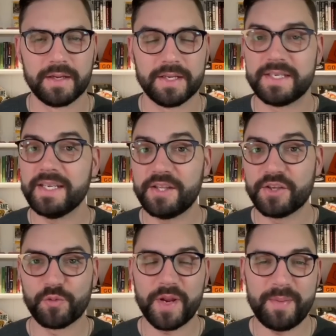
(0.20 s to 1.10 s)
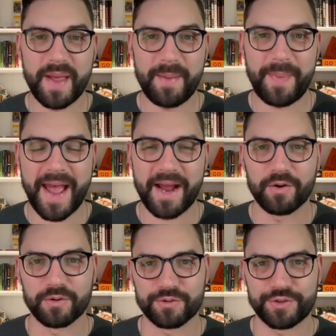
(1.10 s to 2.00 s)
Did the Green Bay
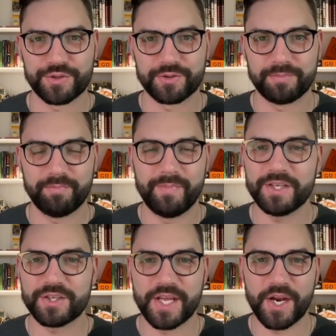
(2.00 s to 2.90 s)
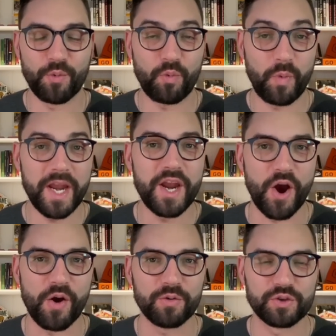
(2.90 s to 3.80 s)
Packers miss their
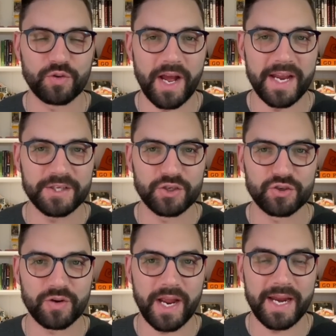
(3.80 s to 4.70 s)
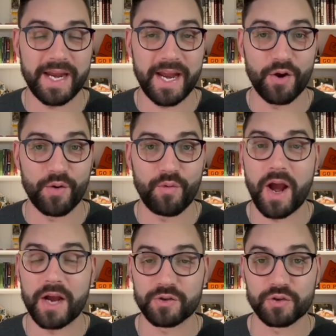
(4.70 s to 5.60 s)
window trying to trade Aaron
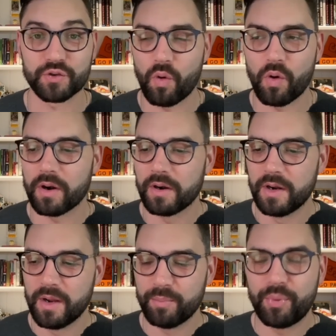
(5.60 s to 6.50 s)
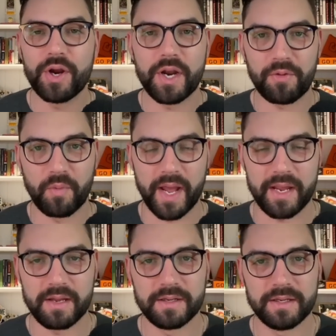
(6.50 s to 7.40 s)
Rodgers? Or put another way,
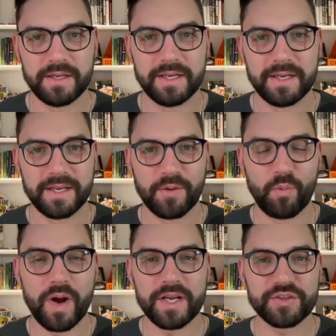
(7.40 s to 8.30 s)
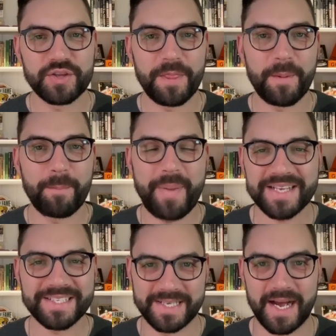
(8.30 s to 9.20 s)
was the
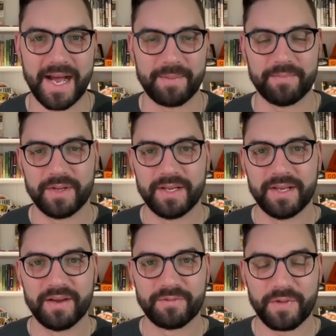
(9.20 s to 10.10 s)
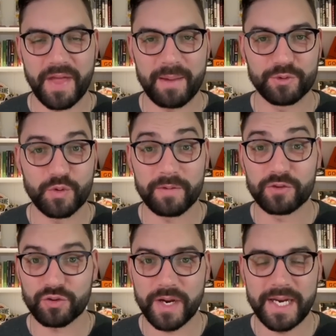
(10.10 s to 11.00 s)
best time for them to have
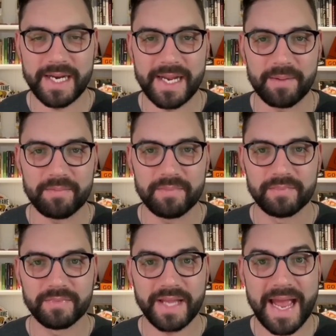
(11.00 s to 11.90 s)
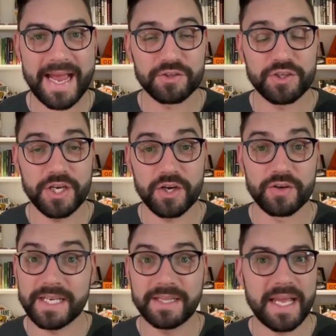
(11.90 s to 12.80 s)
traded him last year?
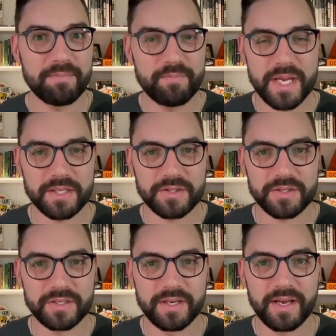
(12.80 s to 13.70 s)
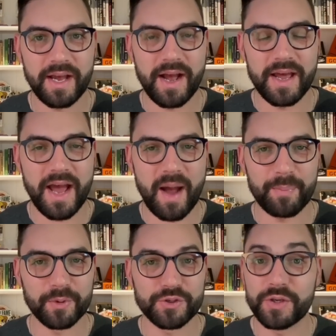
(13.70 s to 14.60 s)
Did they miss an
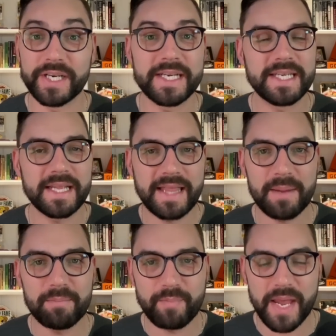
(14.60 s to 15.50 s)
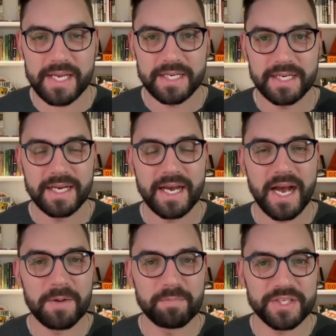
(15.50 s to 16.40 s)
opportunity? Did they make
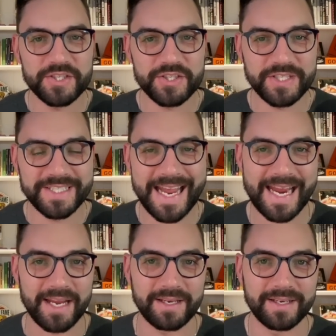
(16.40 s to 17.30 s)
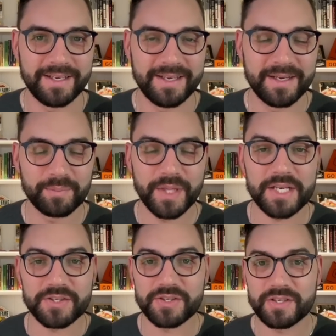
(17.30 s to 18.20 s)
a mistake?
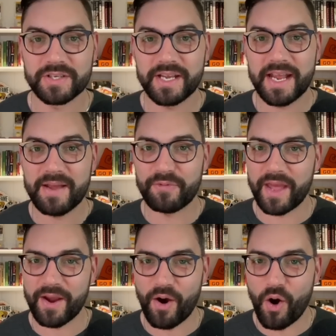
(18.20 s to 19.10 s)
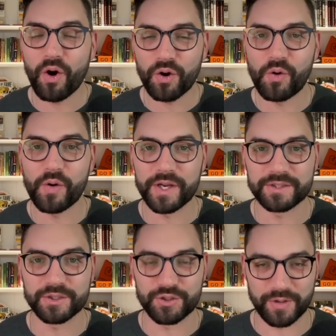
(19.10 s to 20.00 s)
Plus, if they are going
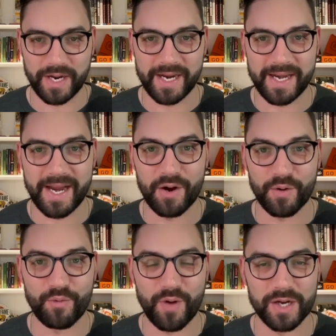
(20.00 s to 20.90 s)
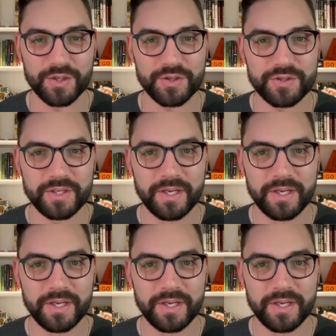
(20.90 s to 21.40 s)
to trade Aaron Rodgers,